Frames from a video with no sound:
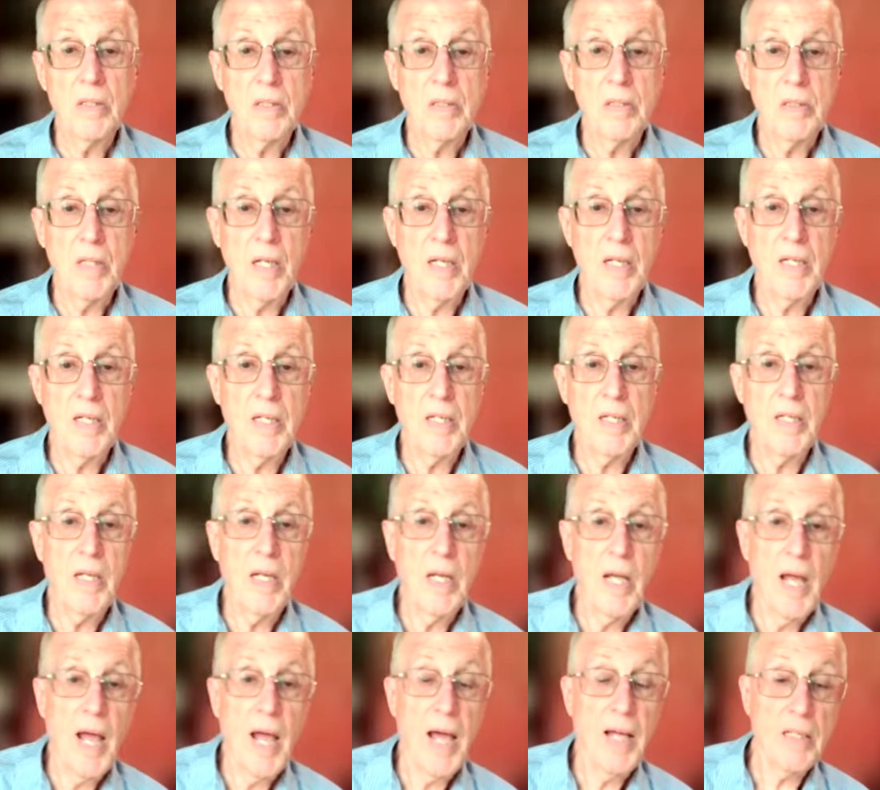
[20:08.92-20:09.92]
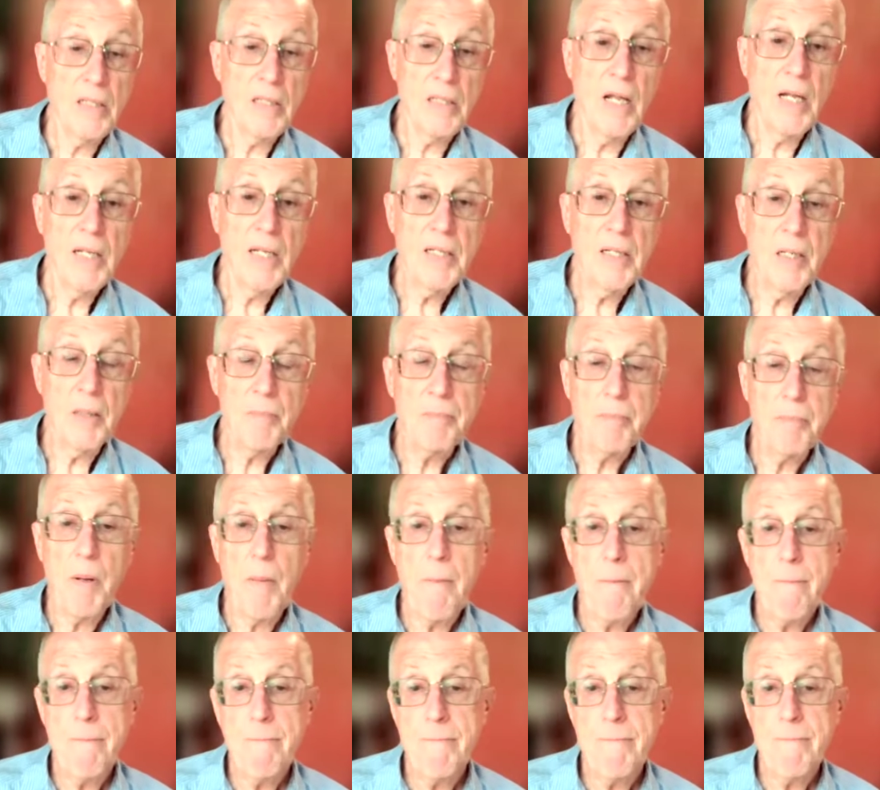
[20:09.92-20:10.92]
They had a lineup.
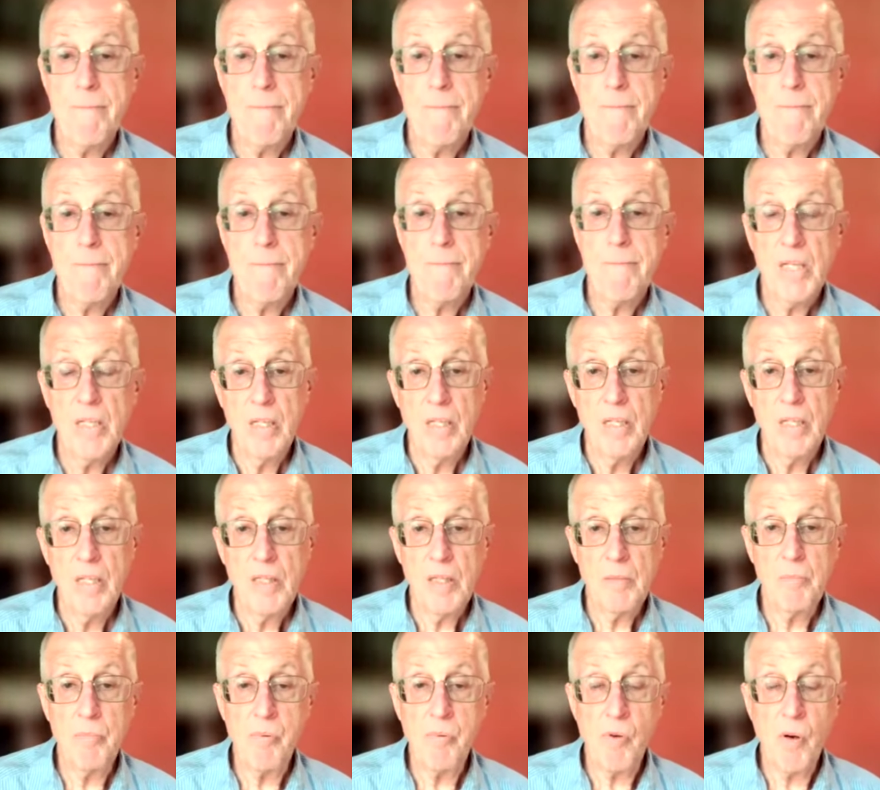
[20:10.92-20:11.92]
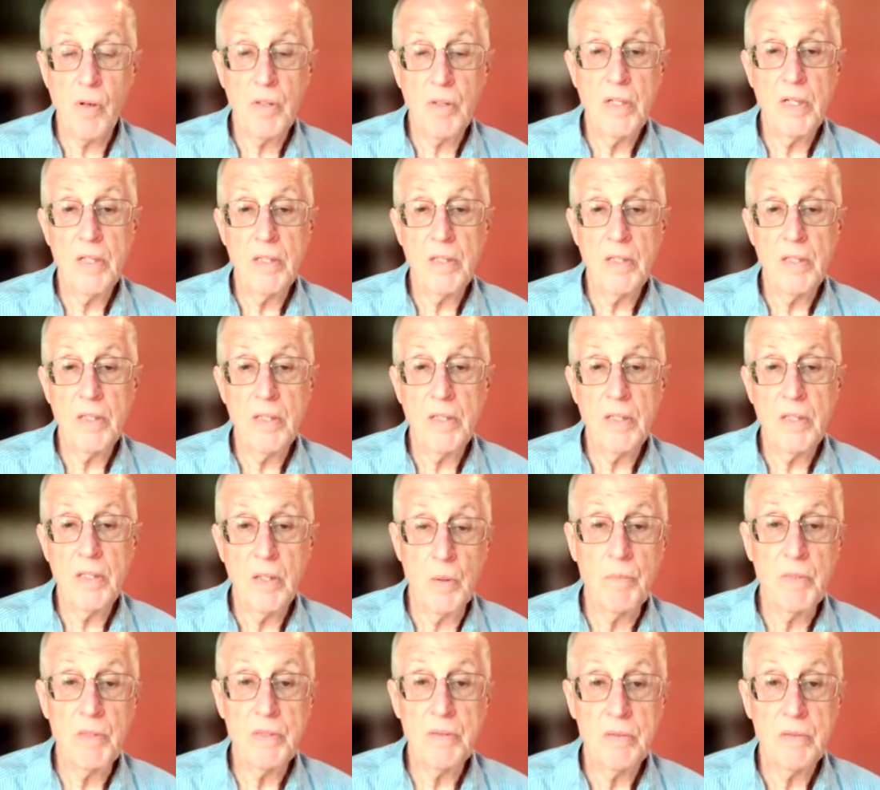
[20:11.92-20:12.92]
They brought in a
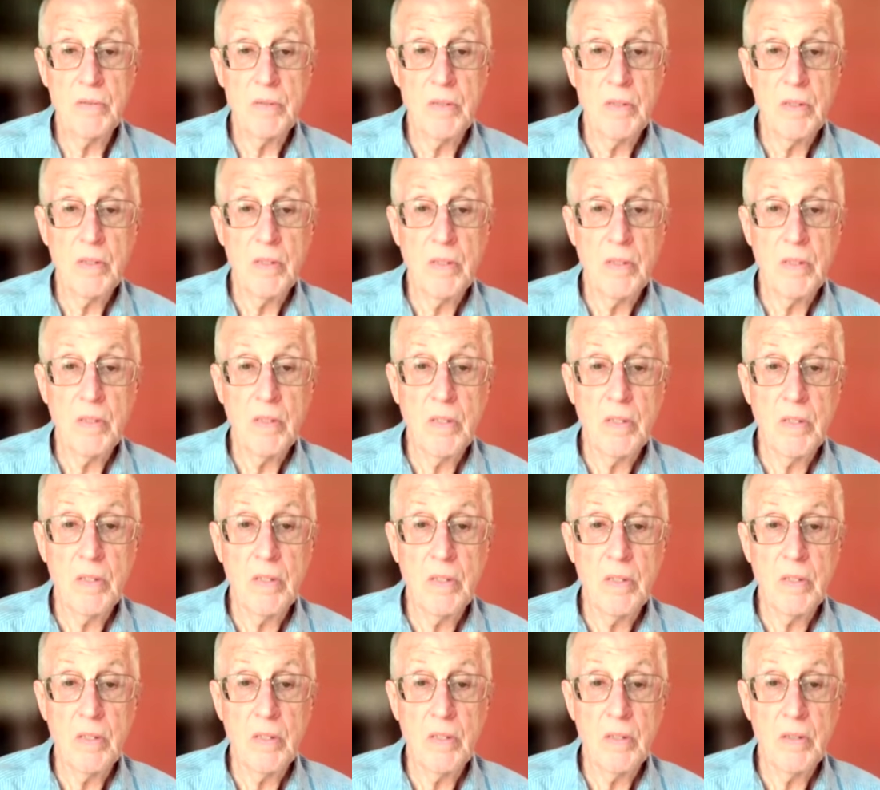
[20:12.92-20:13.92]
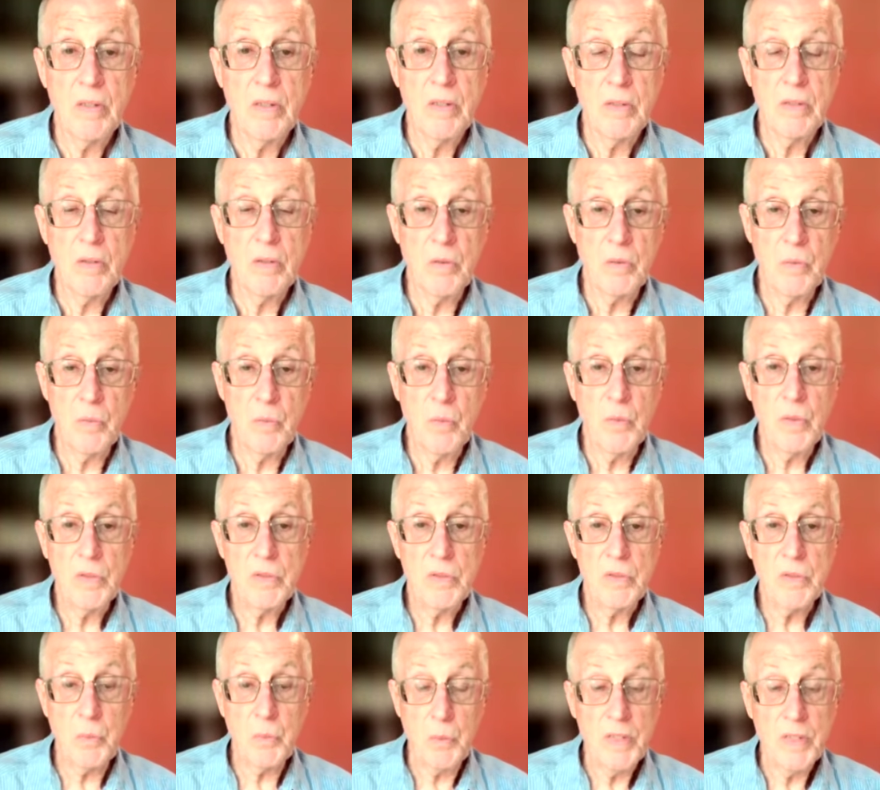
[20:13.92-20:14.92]
woman who was
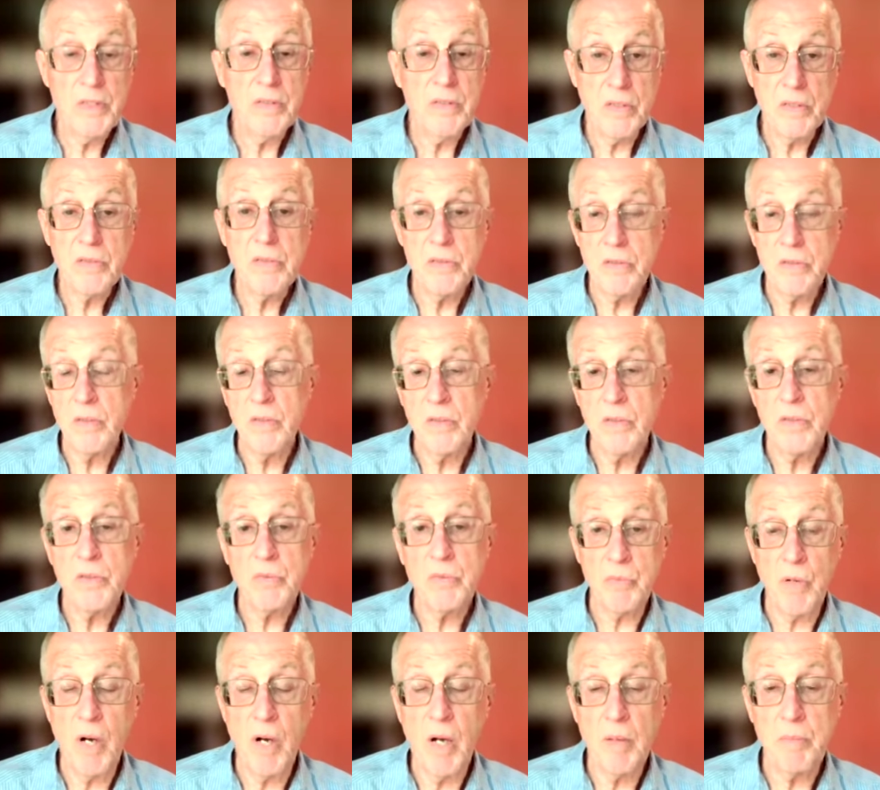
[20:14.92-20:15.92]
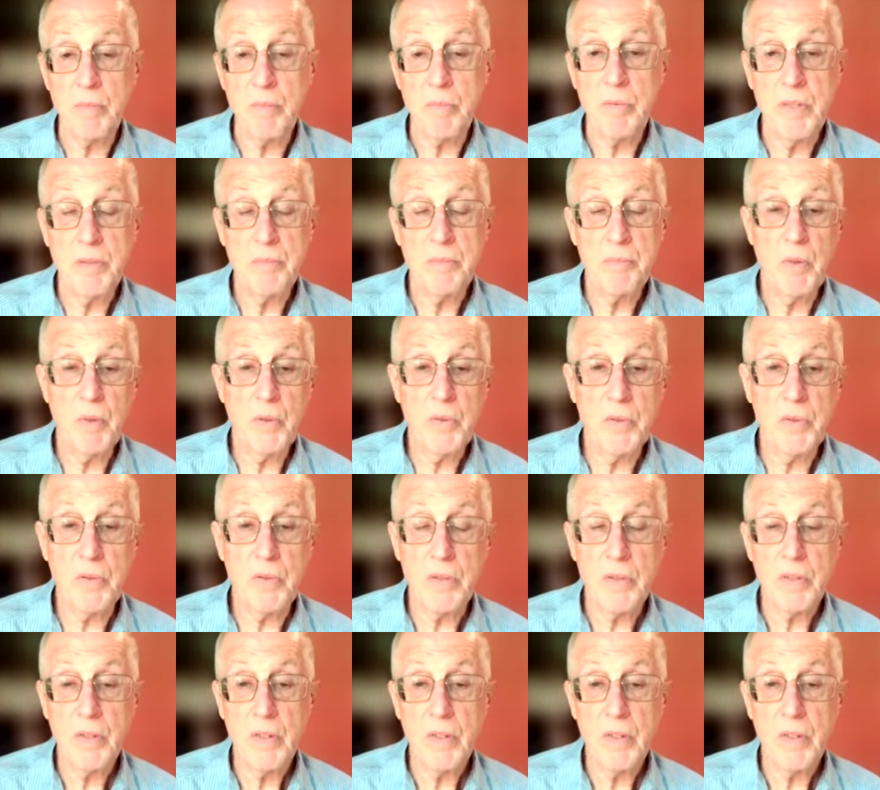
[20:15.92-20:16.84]
a witness to this robbery and murder.